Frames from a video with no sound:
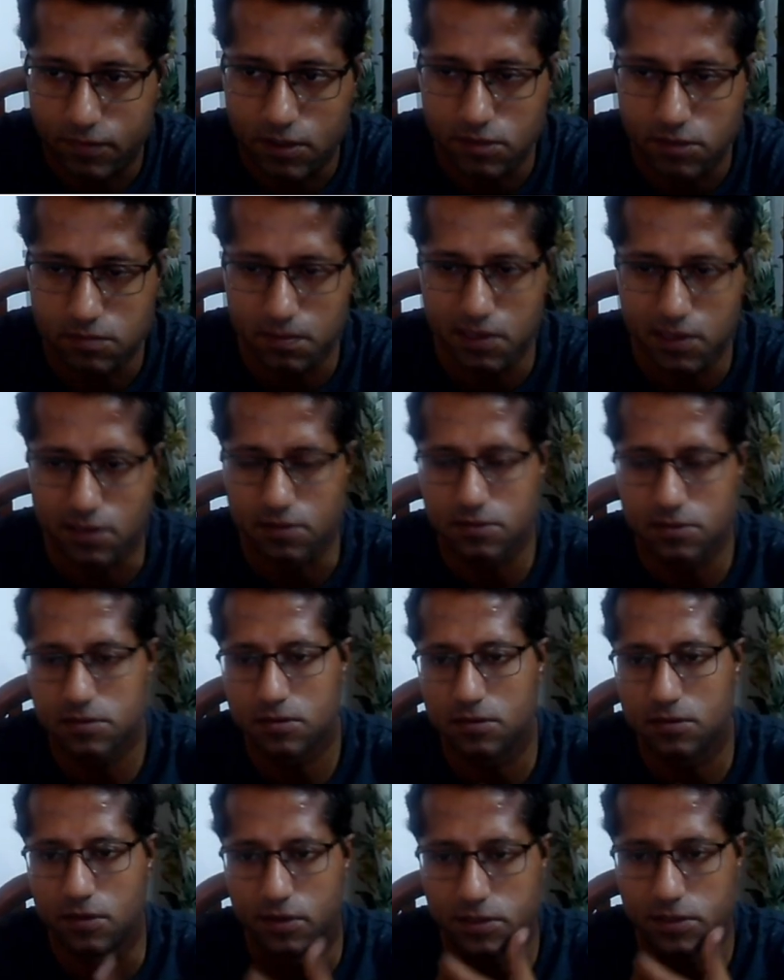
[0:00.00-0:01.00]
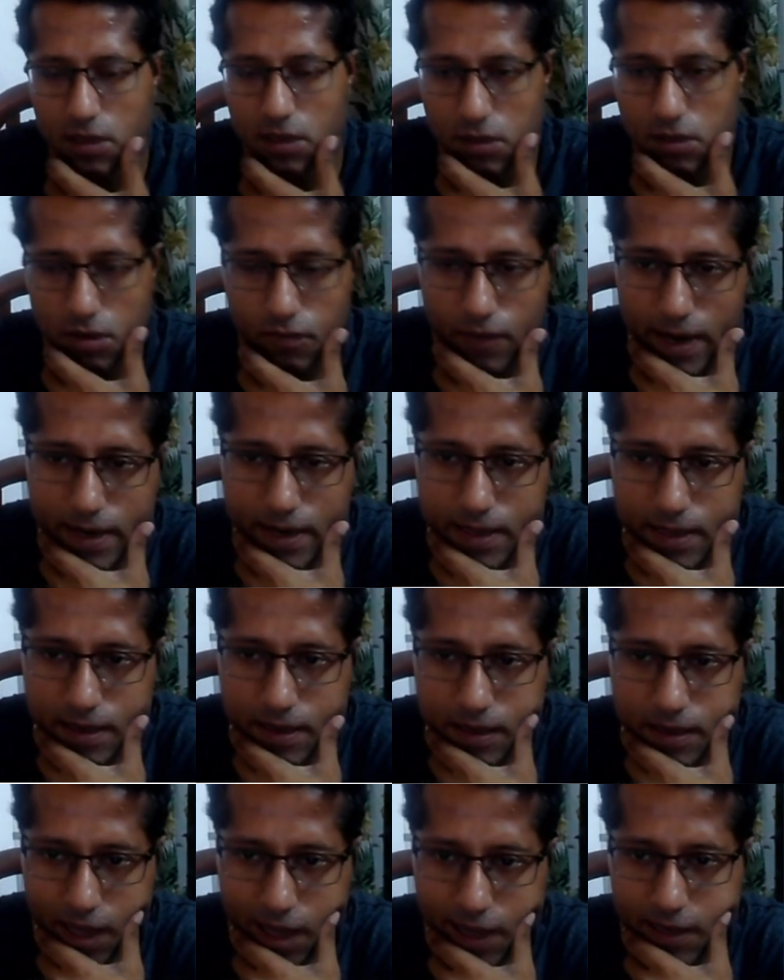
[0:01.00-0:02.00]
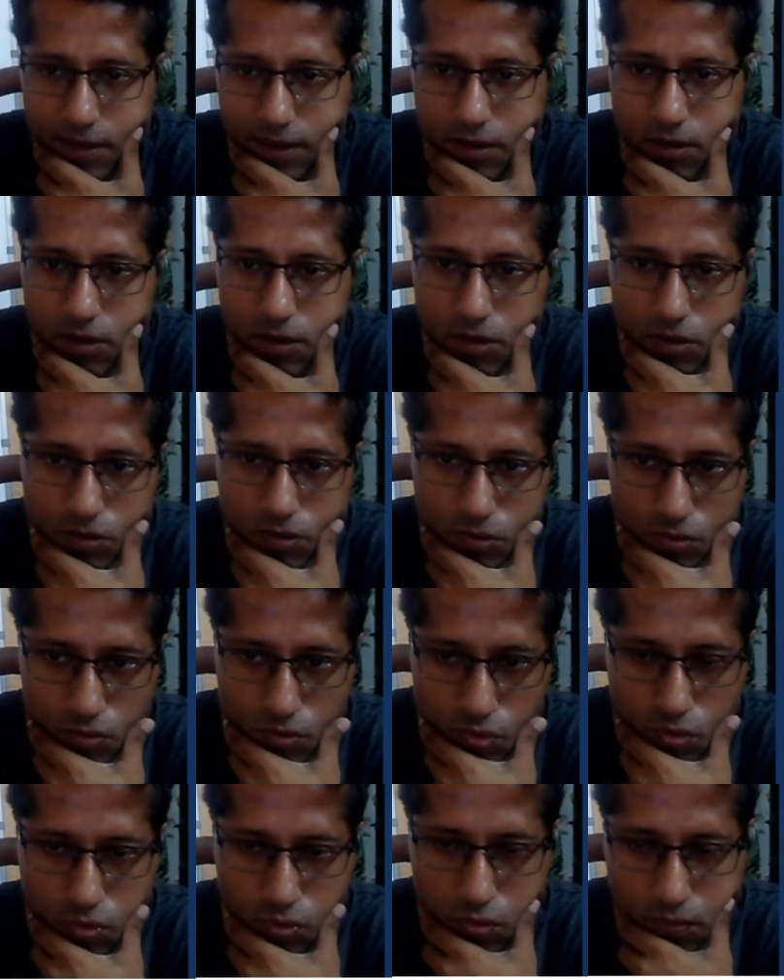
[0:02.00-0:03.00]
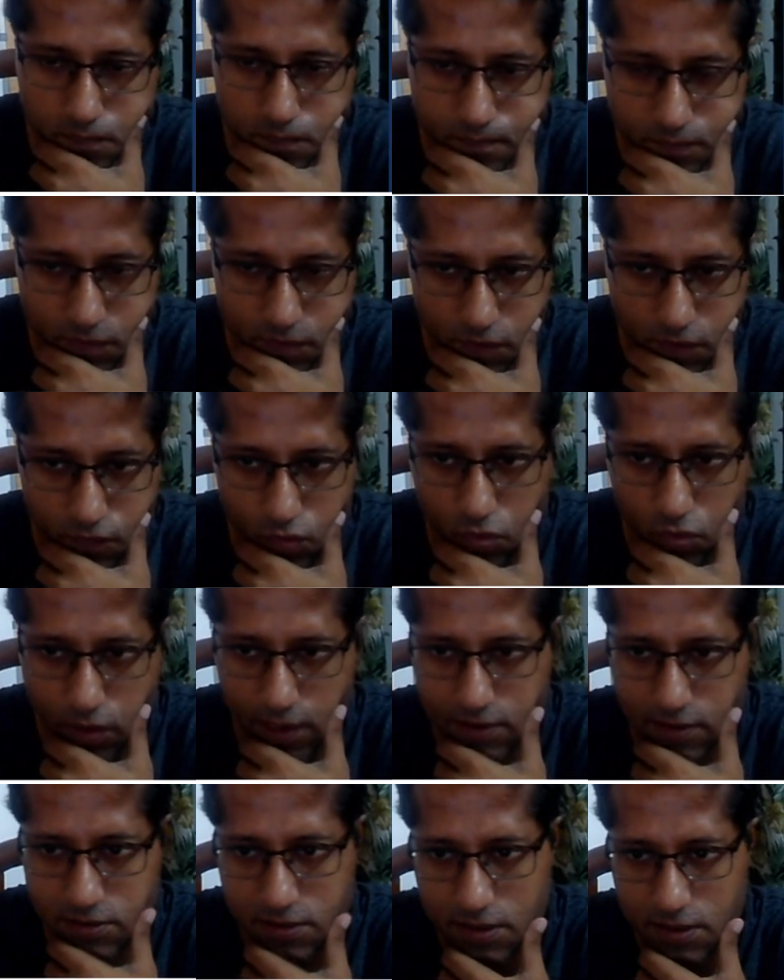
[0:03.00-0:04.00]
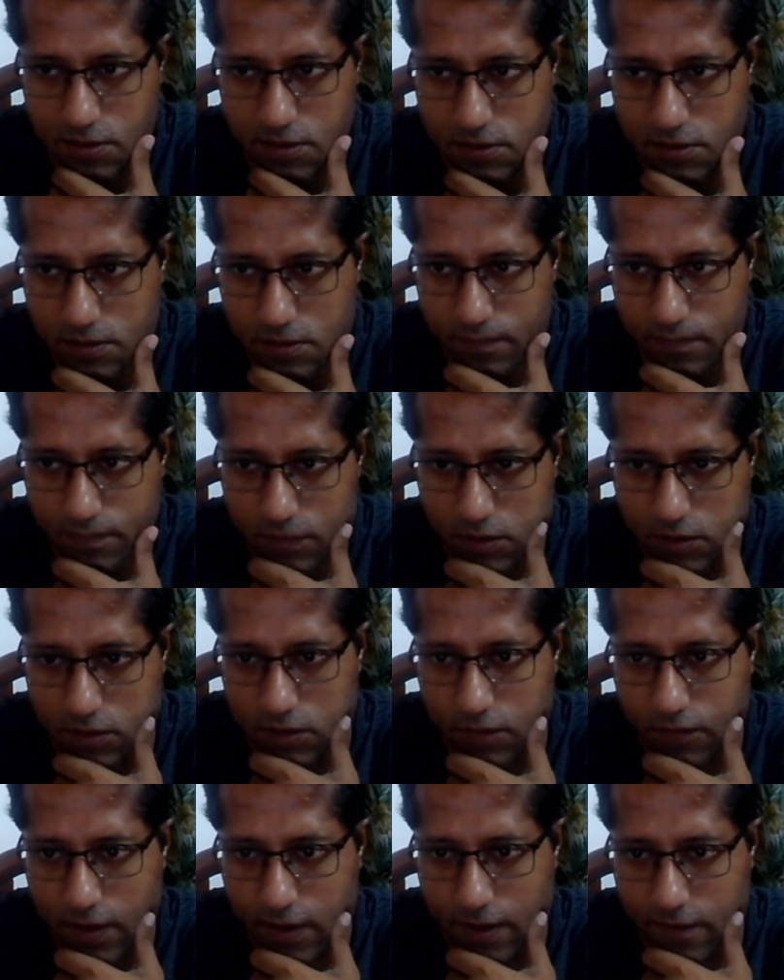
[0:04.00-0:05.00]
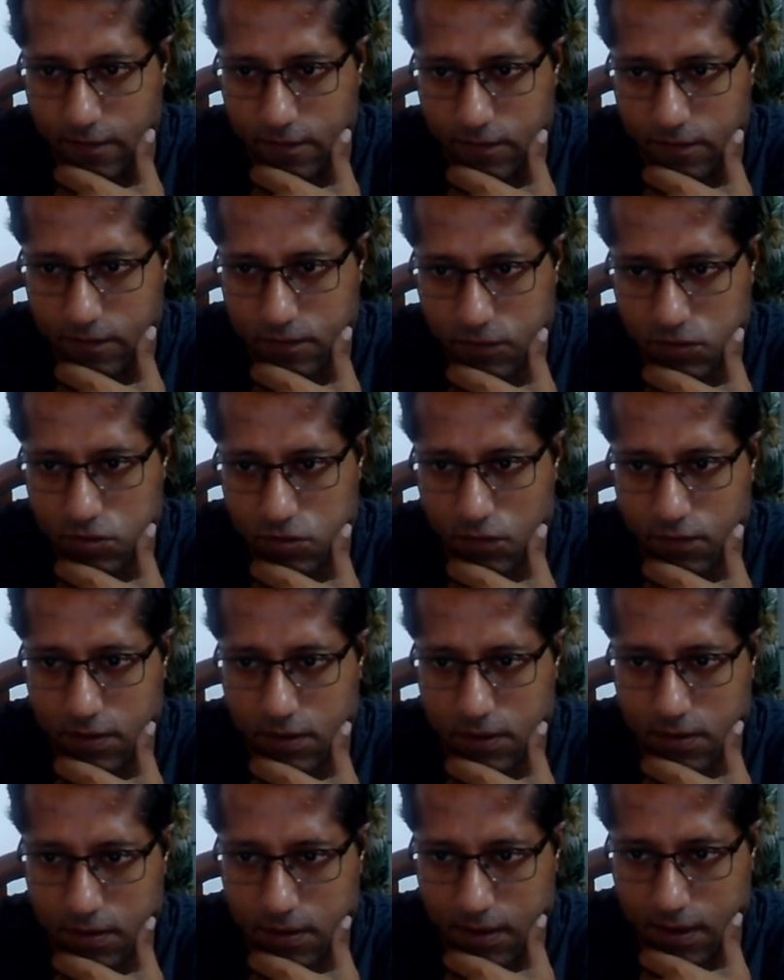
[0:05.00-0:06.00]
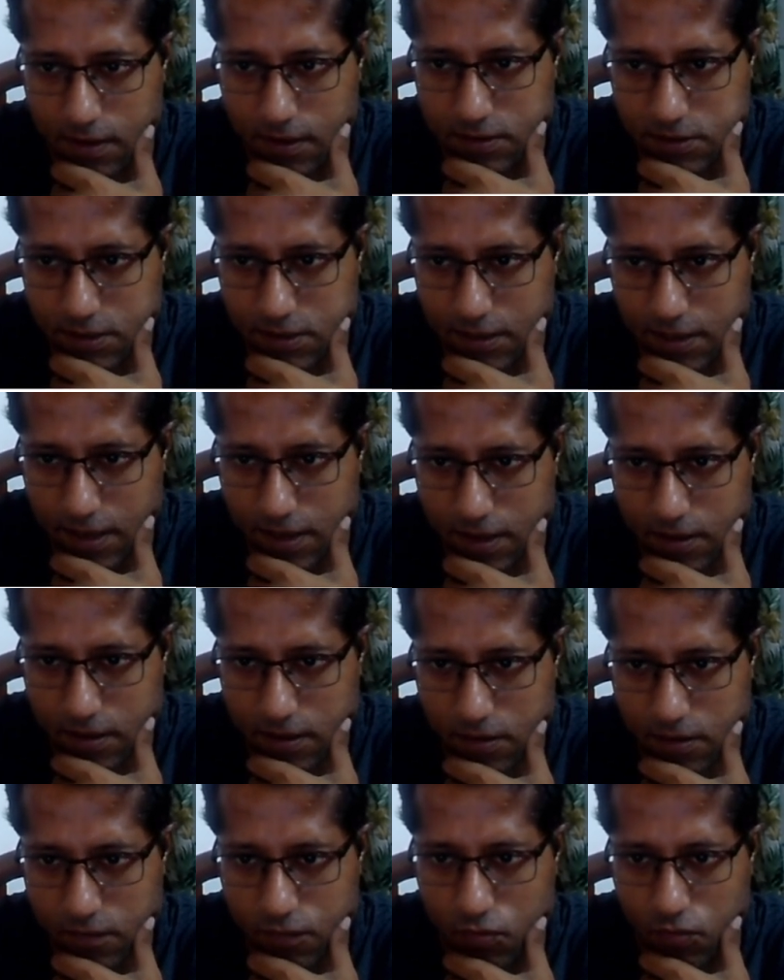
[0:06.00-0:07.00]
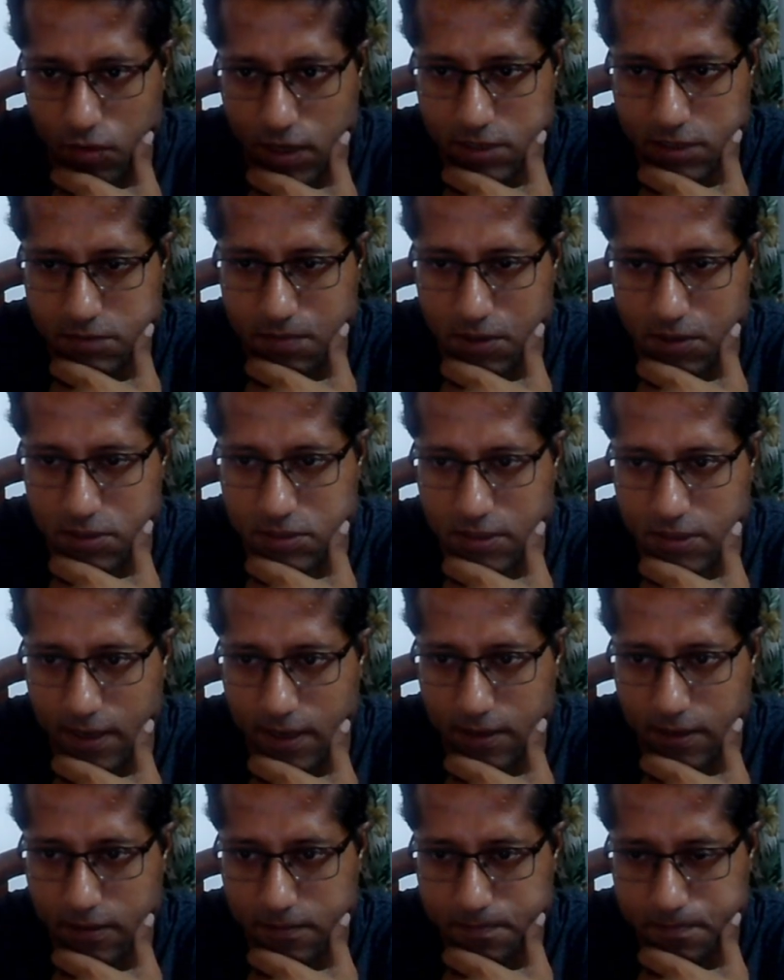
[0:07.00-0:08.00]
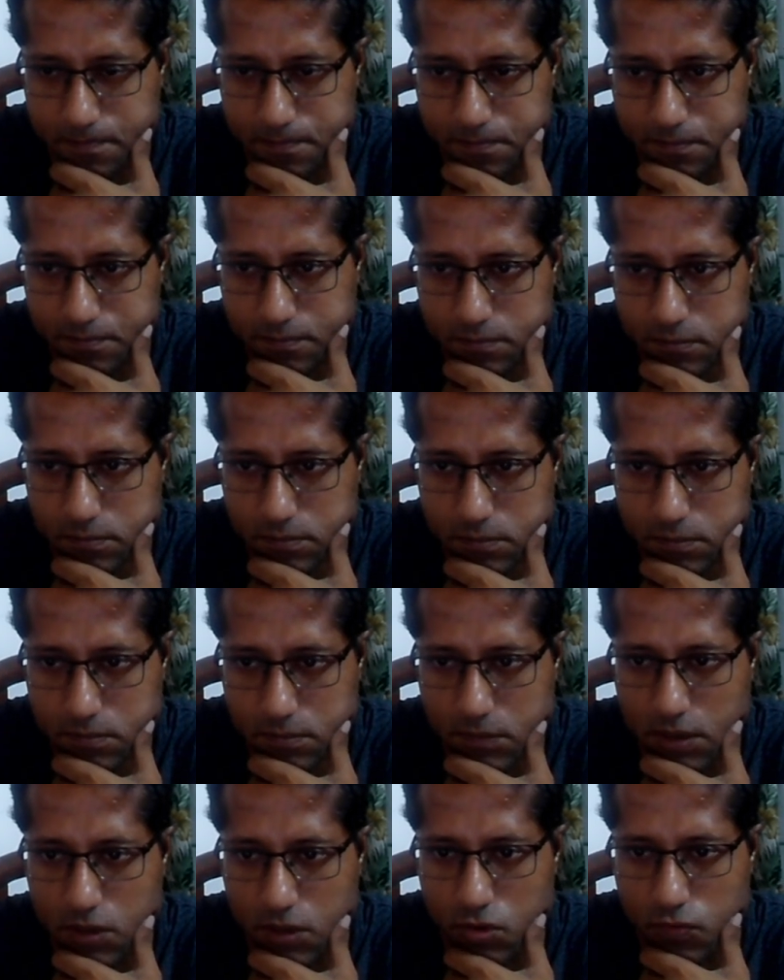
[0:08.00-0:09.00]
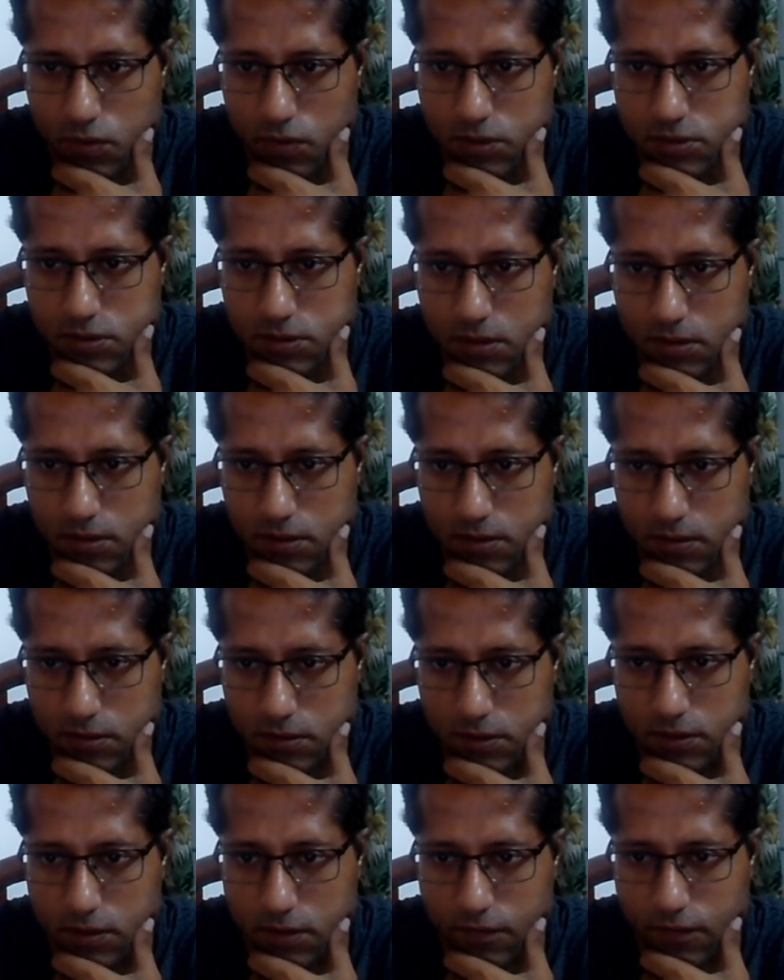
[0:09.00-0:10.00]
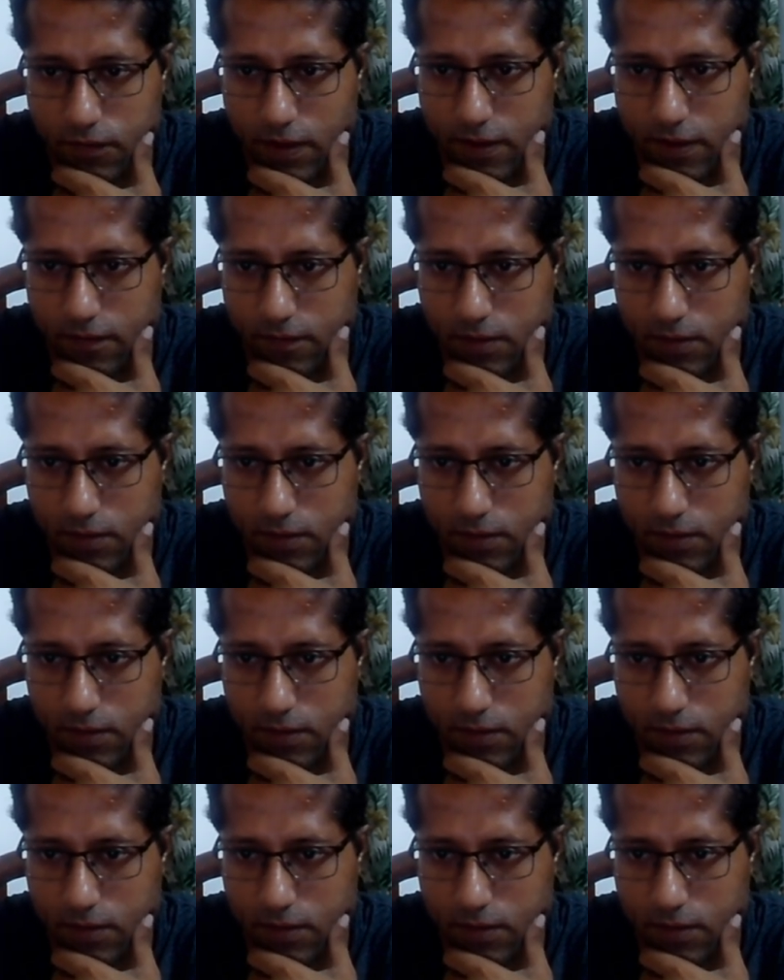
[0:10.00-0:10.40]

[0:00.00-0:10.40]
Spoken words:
This means the result of adding 9 to 4x is 35. So we can say that 4x plus 9 equals 35.